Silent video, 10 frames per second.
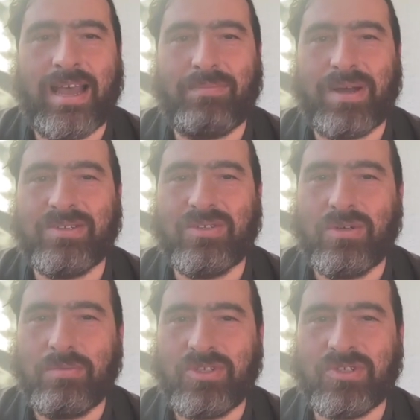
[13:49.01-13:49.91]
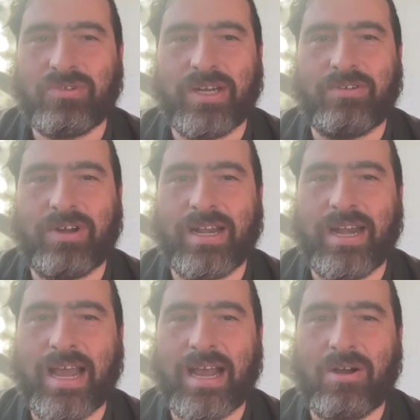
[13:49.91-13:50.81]
at my Zoom screen
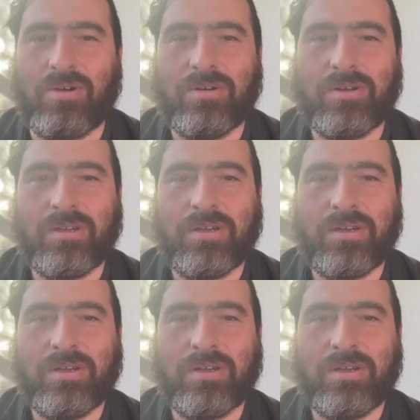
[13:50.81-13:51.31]
right now